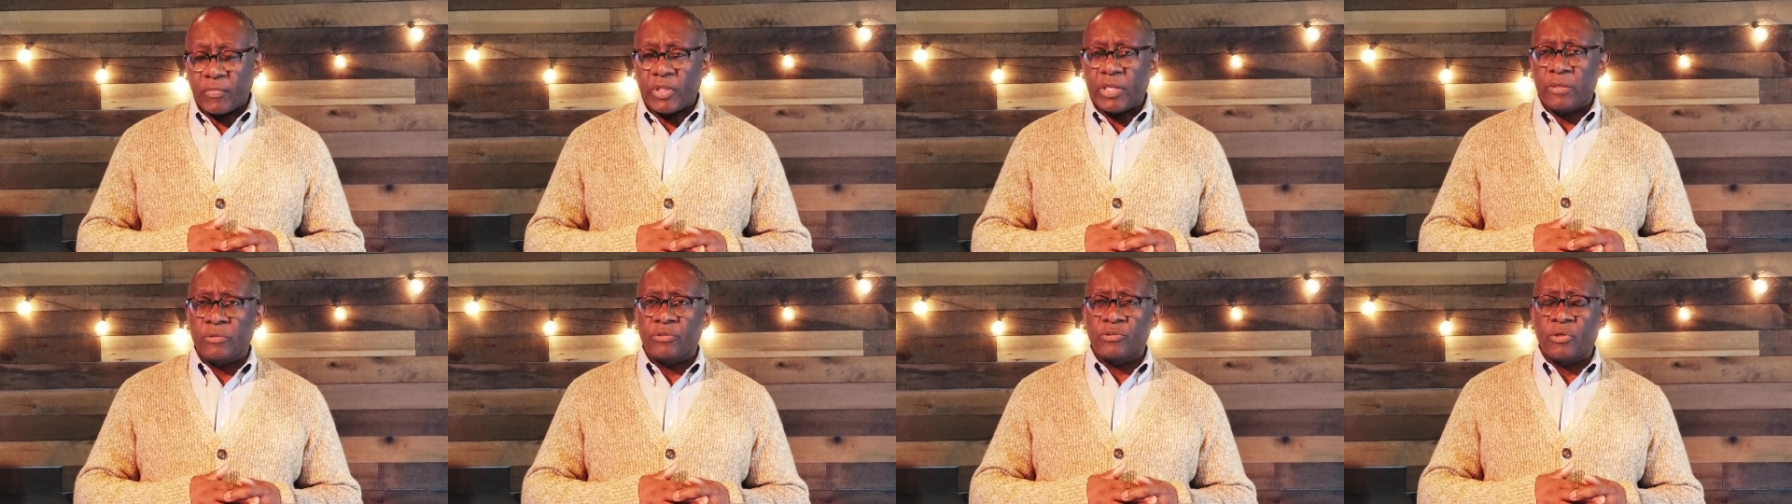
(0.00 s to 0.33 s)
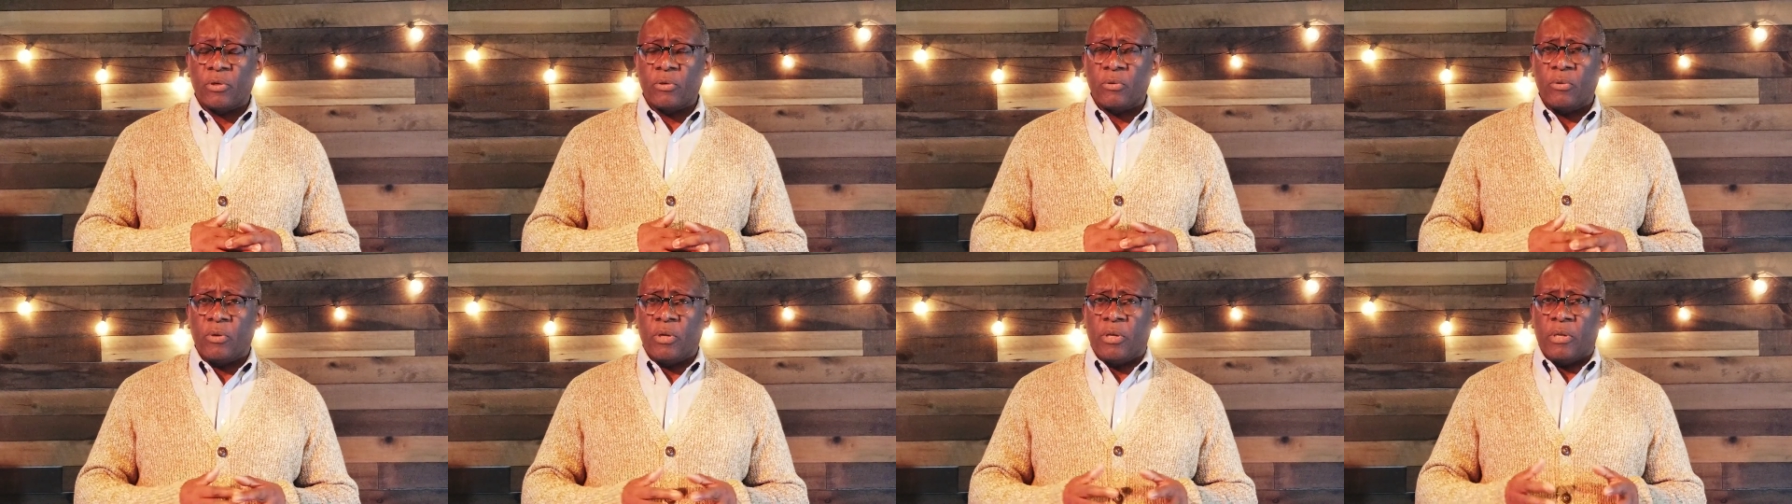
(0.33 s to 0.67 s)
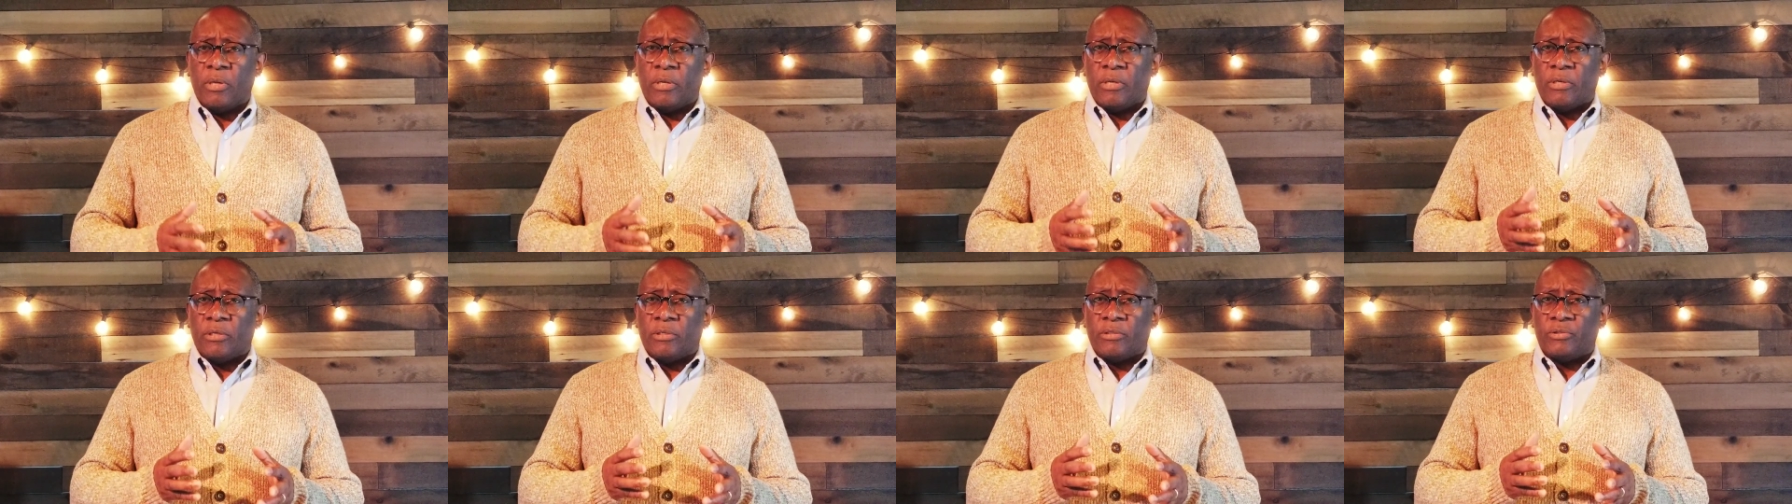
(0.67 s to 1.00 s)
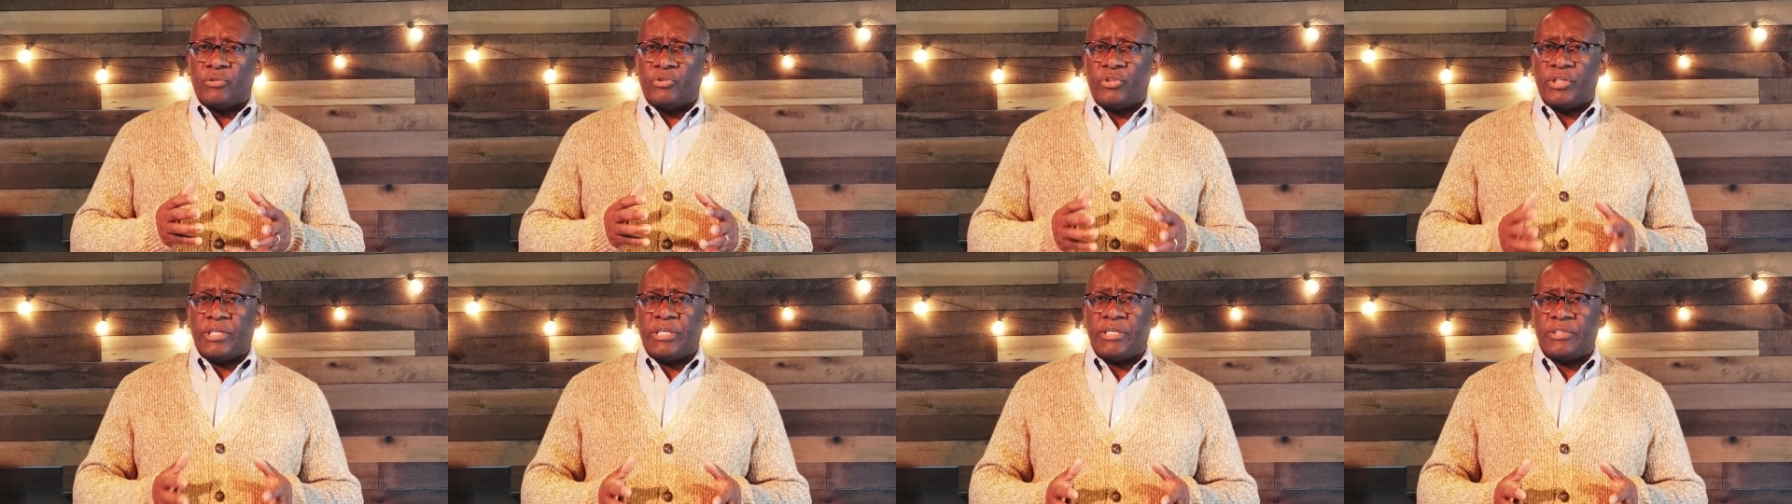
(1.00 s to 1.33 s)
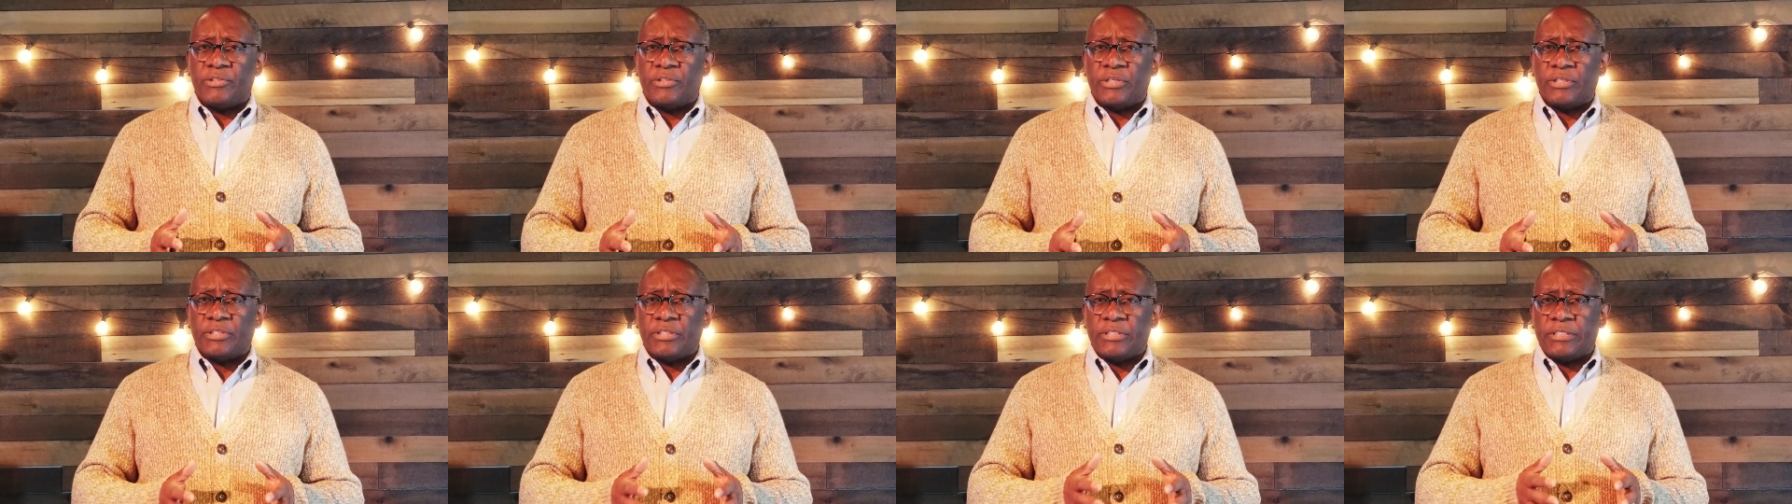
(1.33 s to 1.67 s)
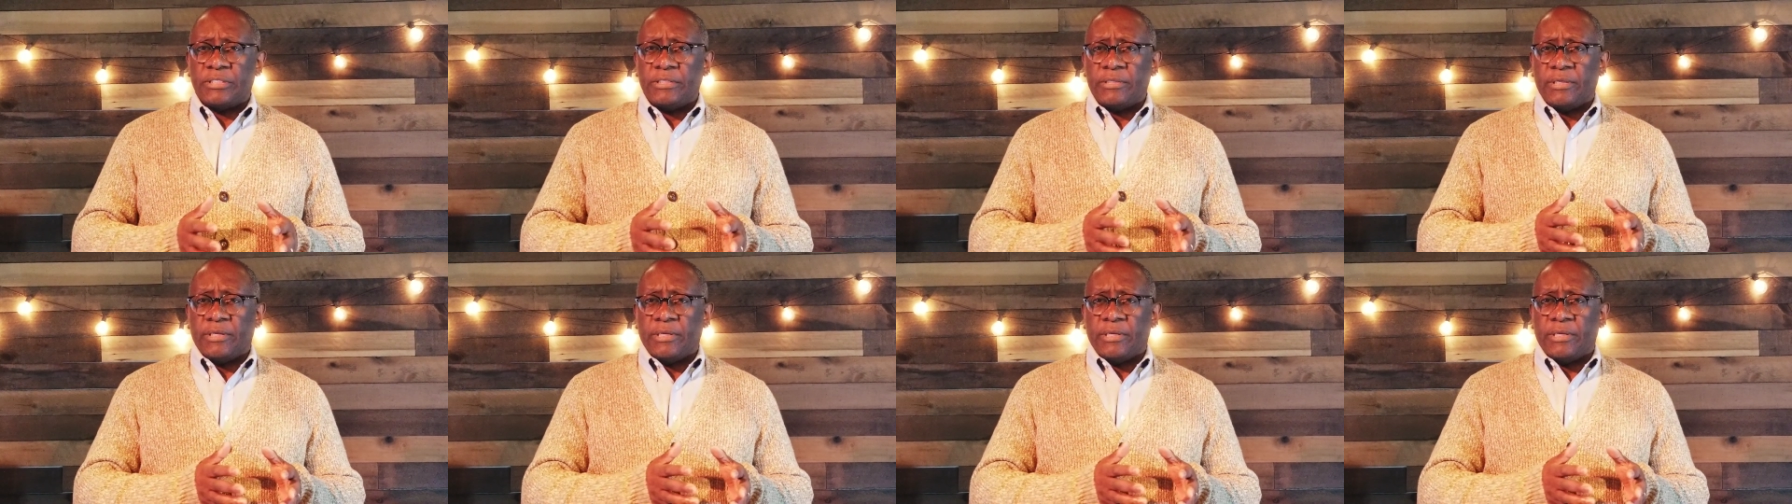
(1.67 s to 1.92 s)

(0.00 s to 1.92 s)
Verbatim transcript: So, Jesus